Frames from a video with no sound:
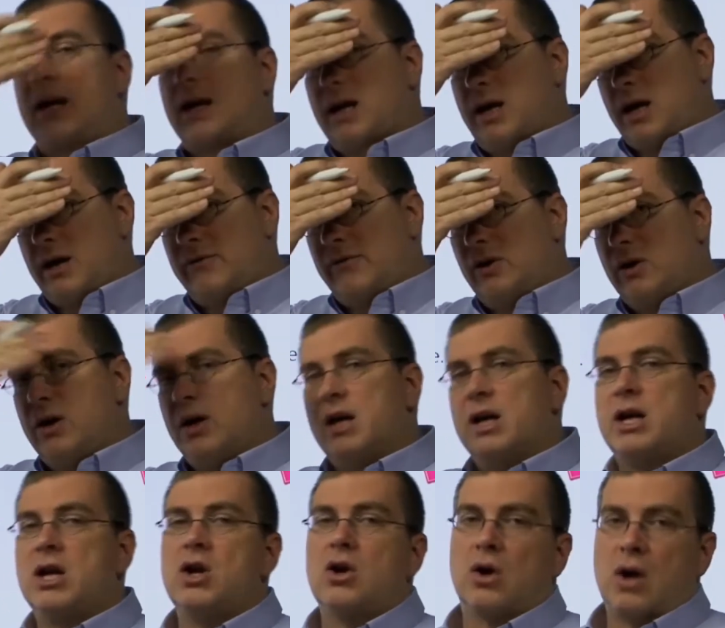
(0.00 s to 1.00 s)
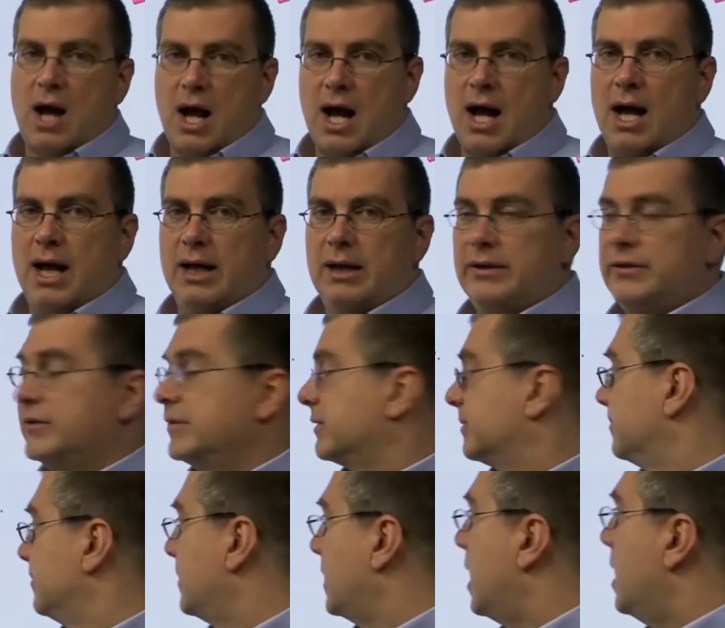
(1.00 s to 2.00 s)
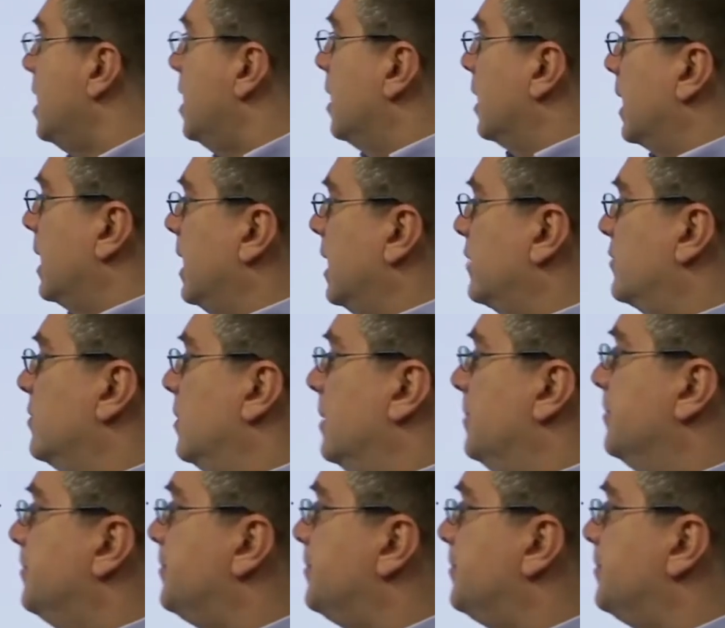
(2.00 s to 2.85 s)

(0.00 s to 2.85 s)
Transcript: Cover your eyes. Okay, next one.